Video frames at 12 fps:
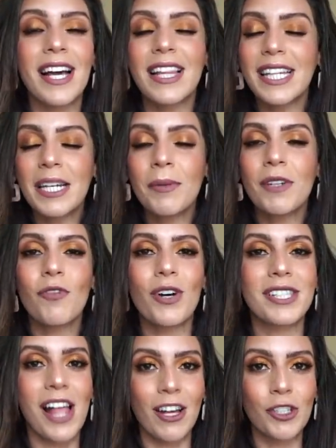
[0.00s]
a little bit of
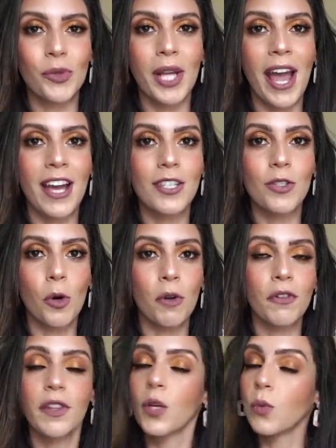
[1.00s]
what Dollar Tree has to
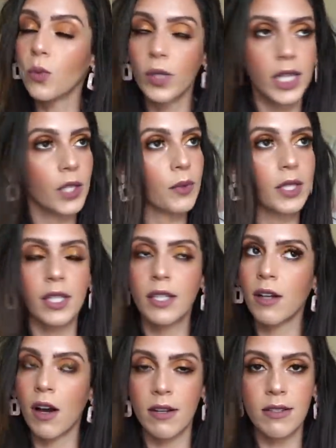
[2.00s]
offer. They really,
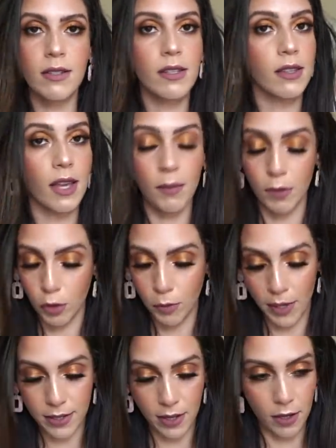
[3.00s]
really, honestly, they blew
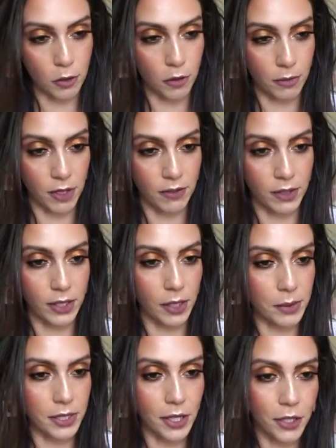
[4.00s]
my socks with my feet, let
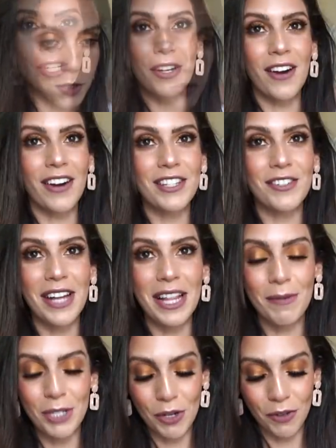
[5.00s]
me tell you. All right, so now
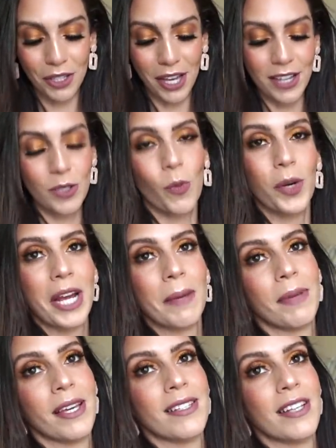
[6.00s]
let me share with you guys what I
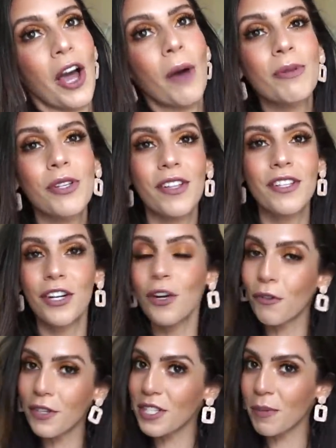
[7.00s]
picked up. So let's start
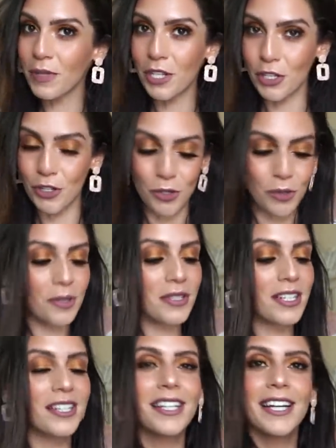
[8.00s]
off with some tissues.
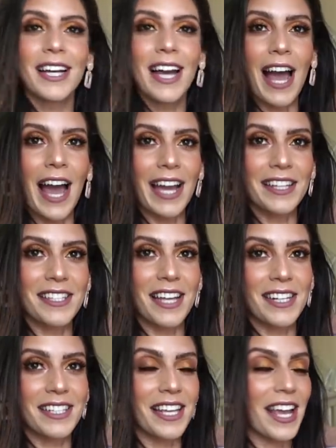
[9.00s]
I
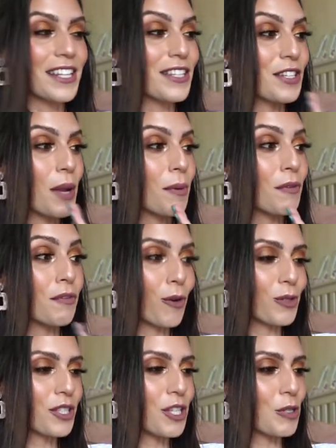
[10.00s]
decided to get some
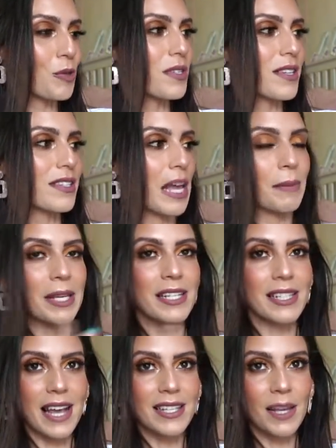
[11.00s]
frozen tissues this time because
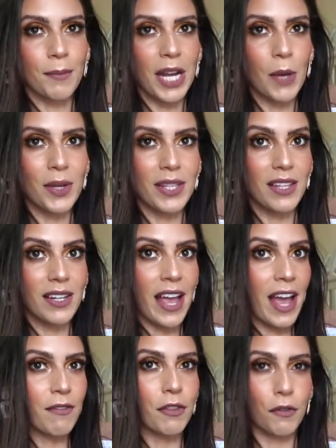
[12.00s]
last time when I went, they didn't
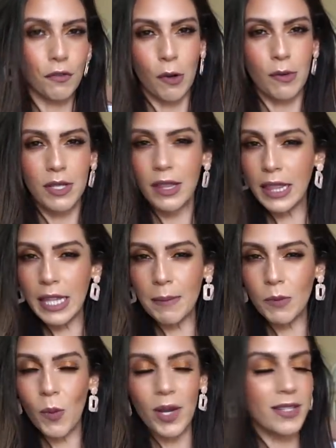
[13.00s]
have the frozen
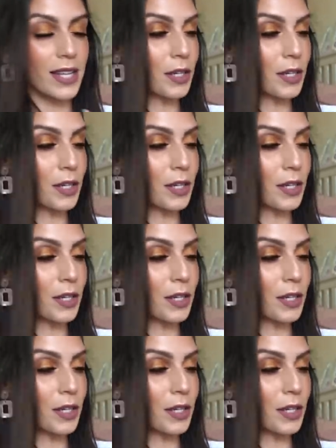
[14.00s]
themed ones, I